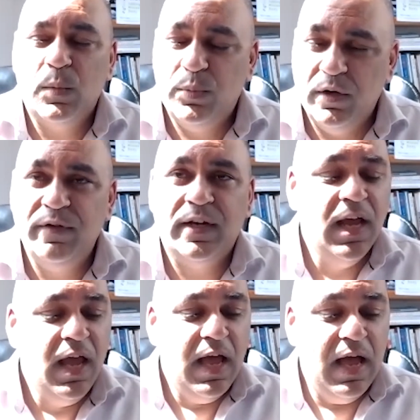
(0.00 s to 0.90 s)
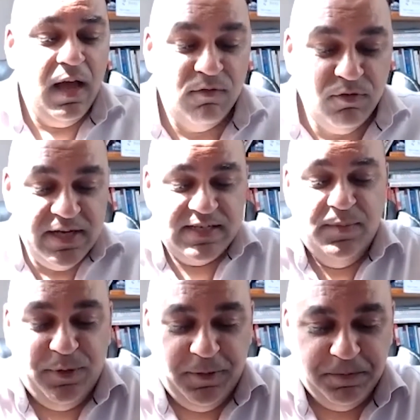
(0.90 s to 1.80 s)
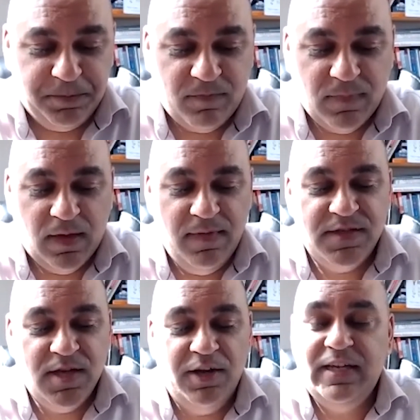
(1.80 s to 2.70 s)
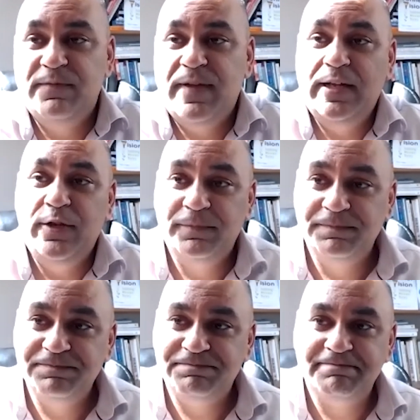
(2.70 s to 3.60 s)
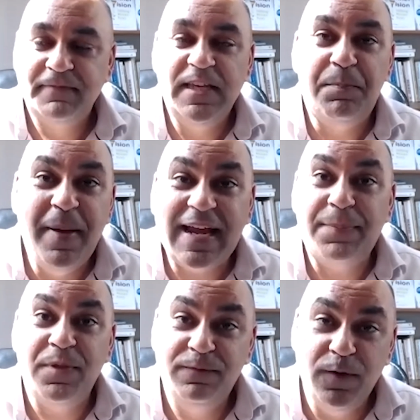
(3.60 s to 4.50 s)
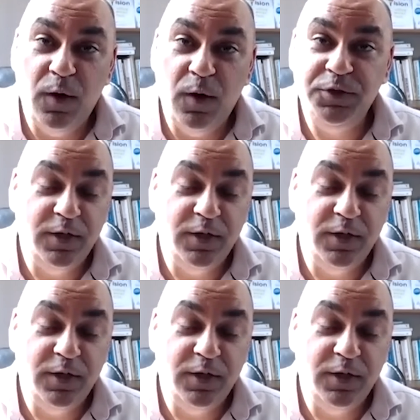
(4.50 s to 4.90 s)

Perfect. Really simple. This is how you give value. You pick up the phone, you